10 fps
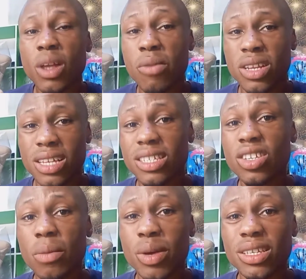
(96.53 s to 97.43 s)
But there are still
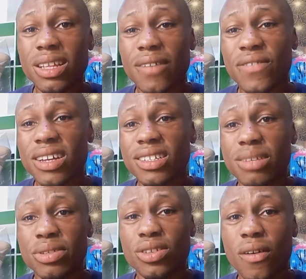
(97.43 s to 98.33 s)
some persons that find it
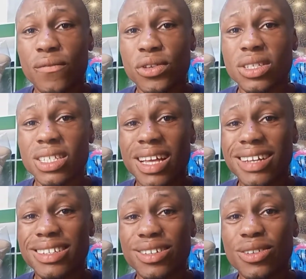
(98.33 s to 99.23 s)
a bit confusing
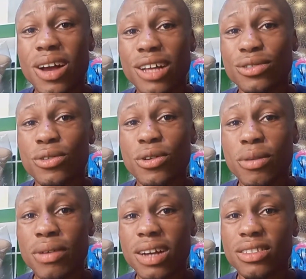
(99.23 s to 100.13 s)
and they don't know how to go
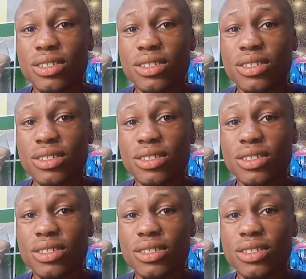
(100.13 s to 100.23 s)
about it.